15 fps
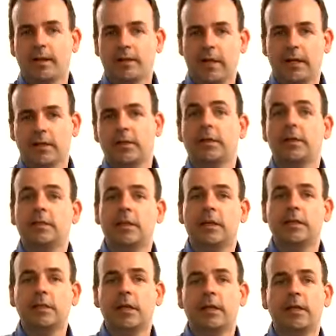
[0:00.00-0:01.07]
there's actually
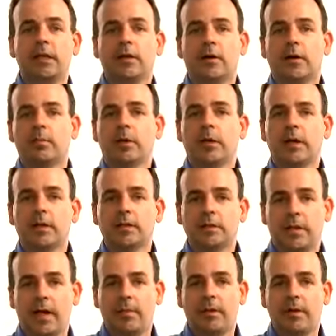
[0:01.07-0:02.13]
seats in the economy class
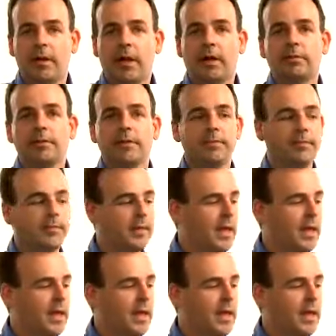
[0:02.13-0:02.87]
cabin left.